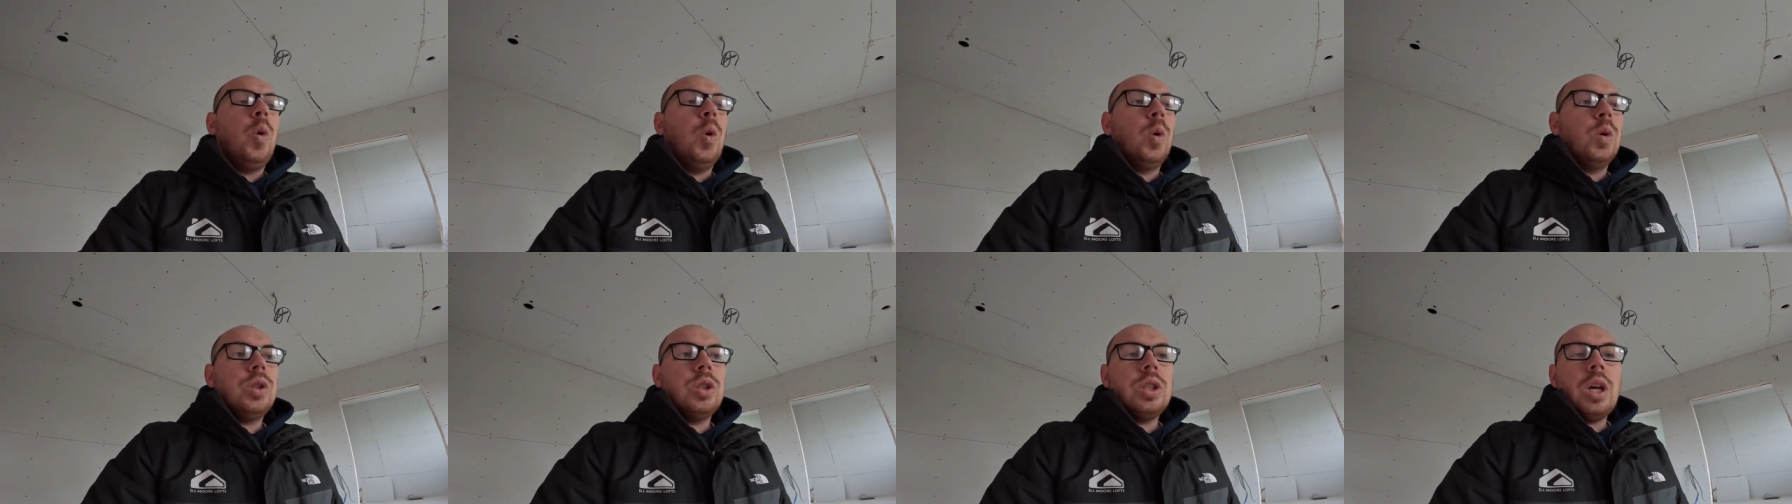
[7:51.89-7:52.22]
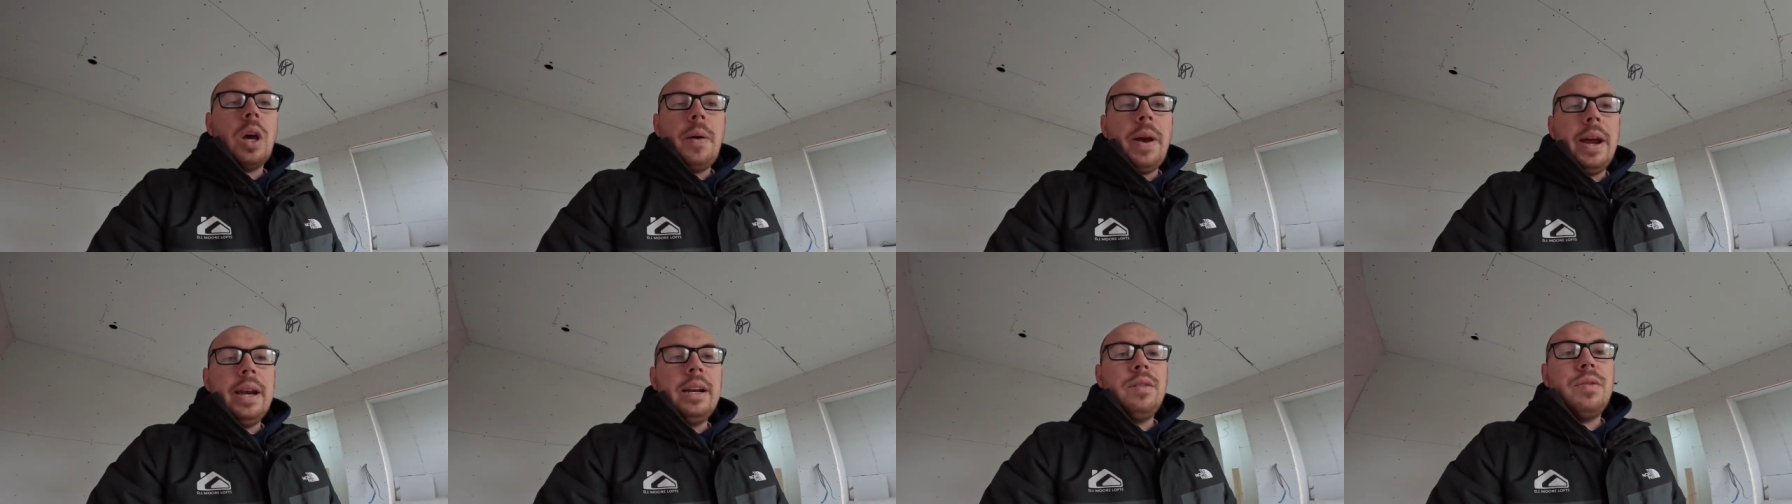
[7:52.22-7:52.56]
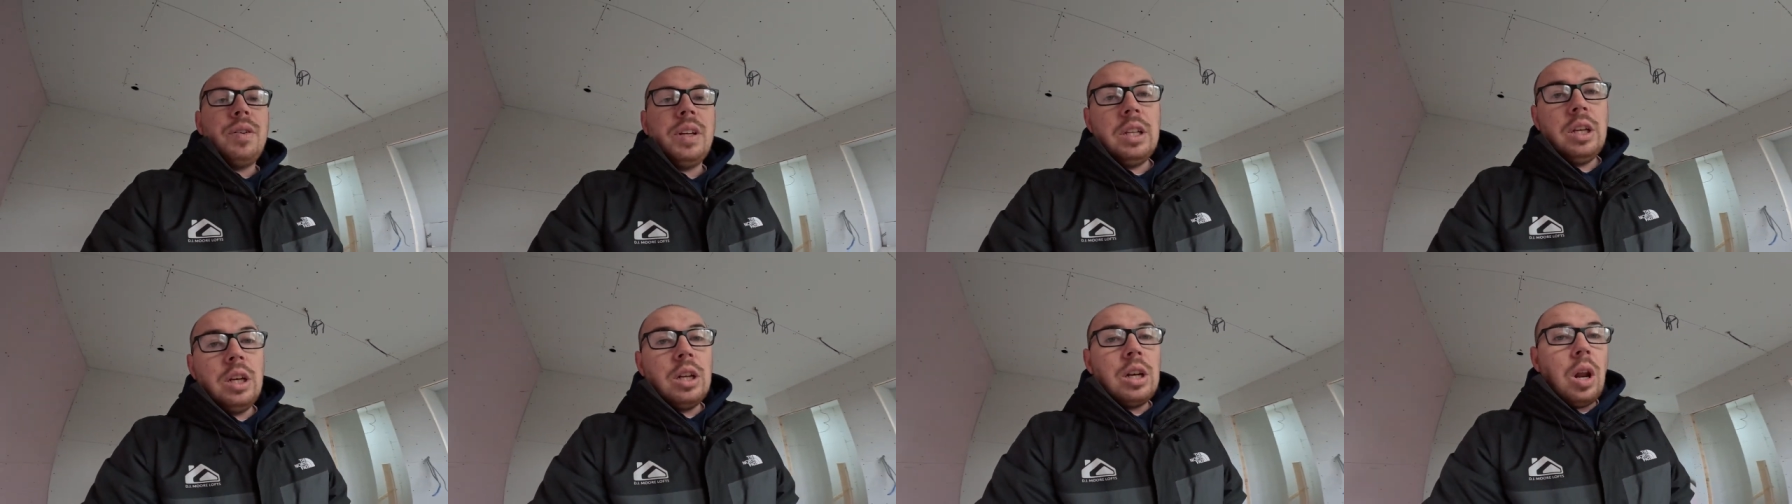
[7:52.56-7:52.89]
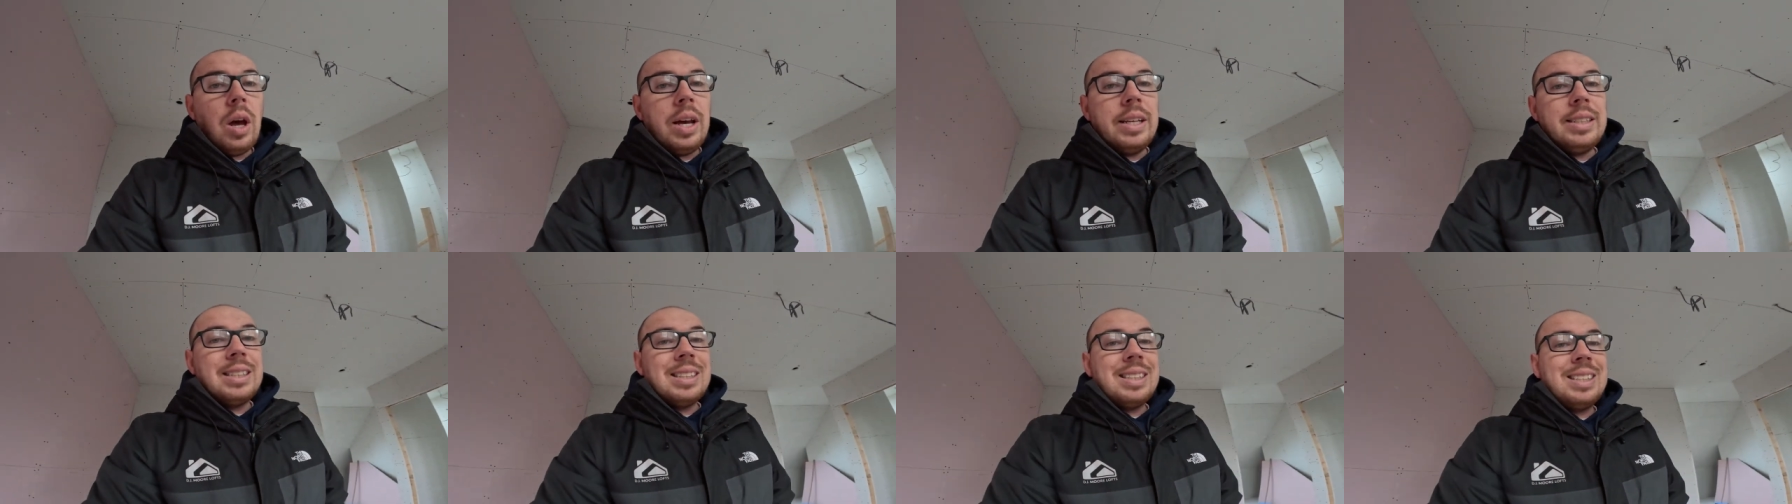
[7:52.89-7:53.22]
also anything you'd
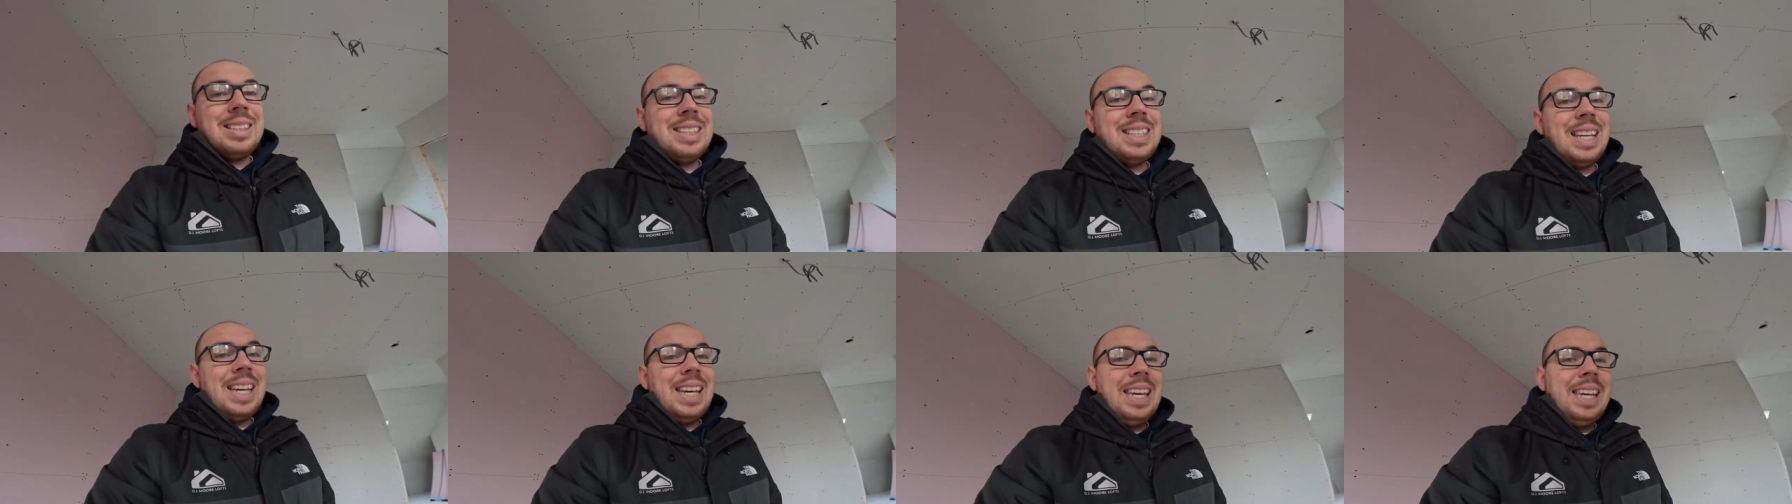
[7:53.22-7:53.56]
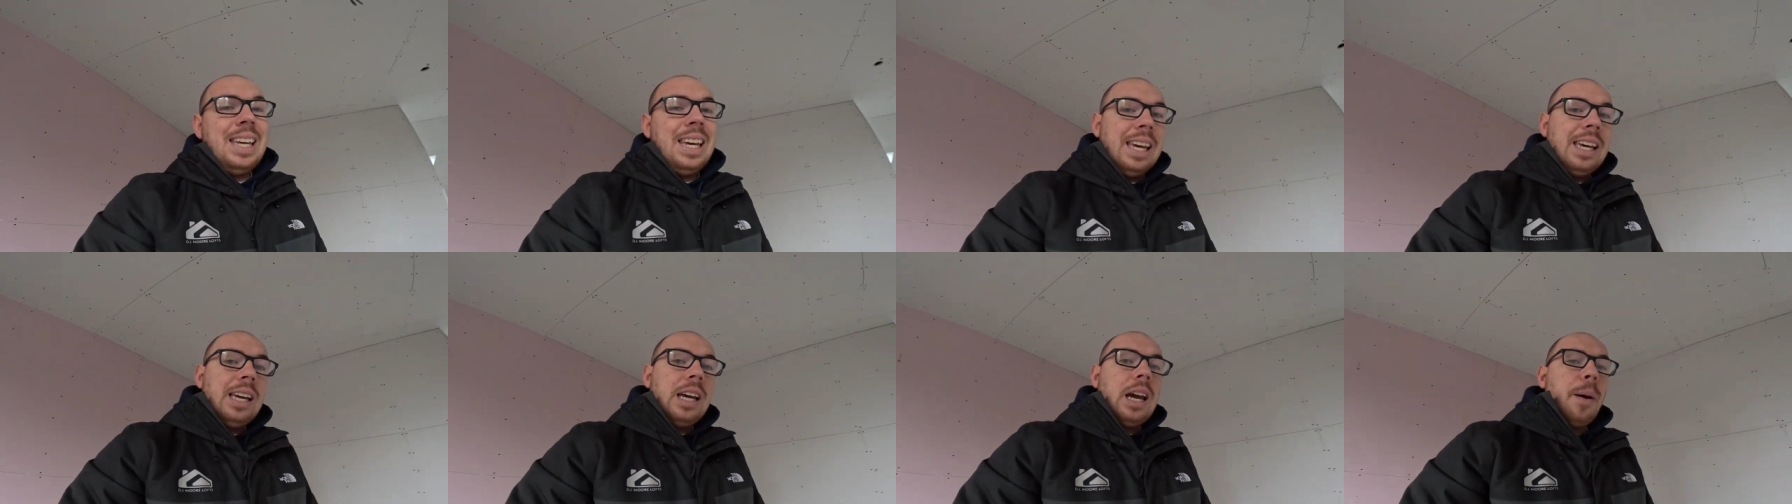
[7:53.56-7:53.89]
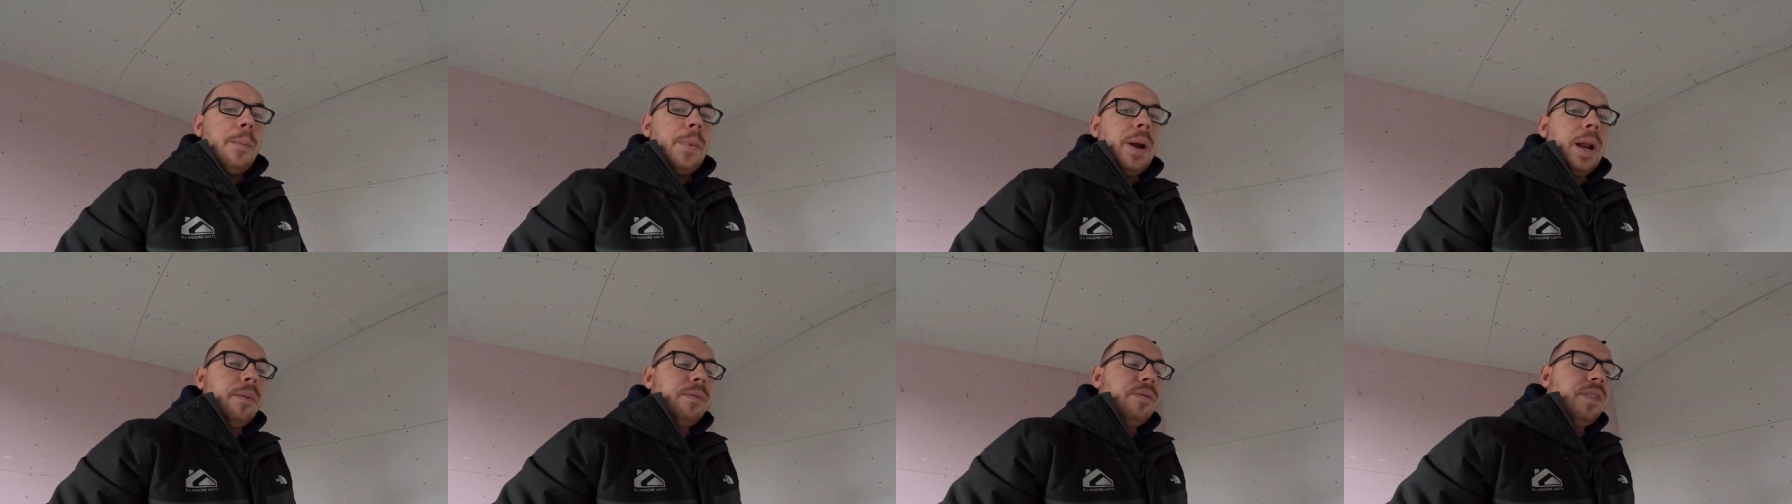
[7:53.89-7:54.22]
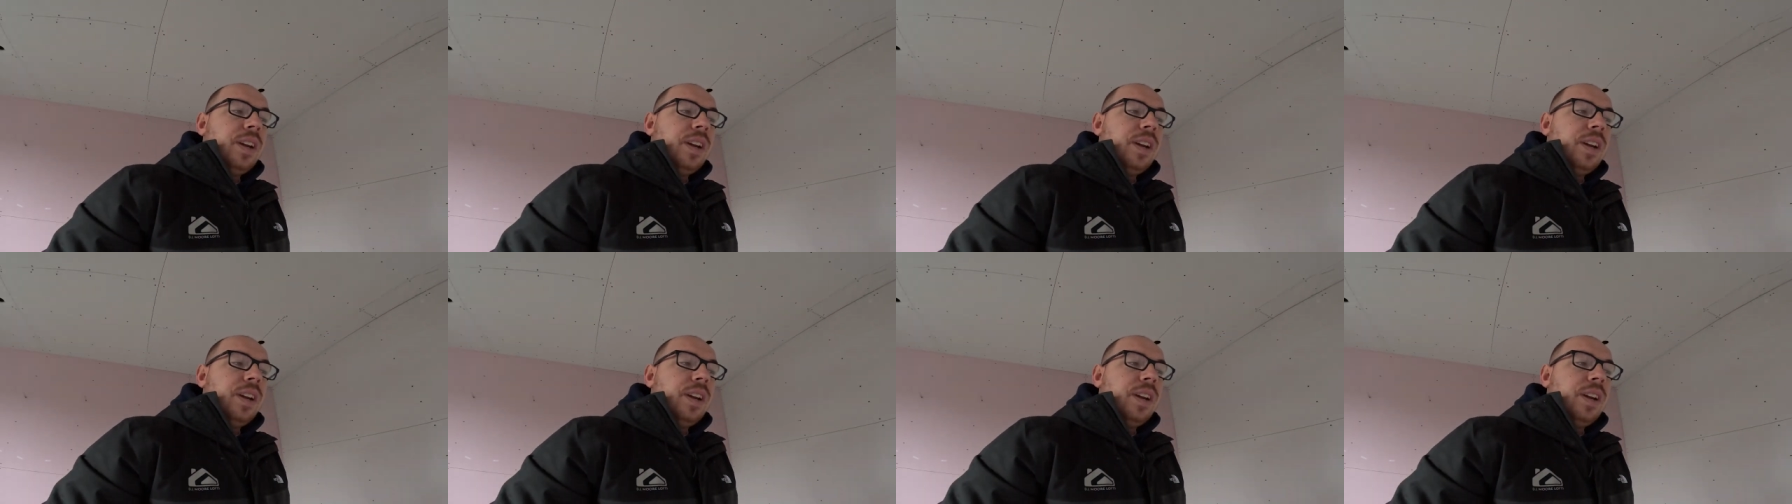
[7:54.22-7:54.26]
like to see in coming up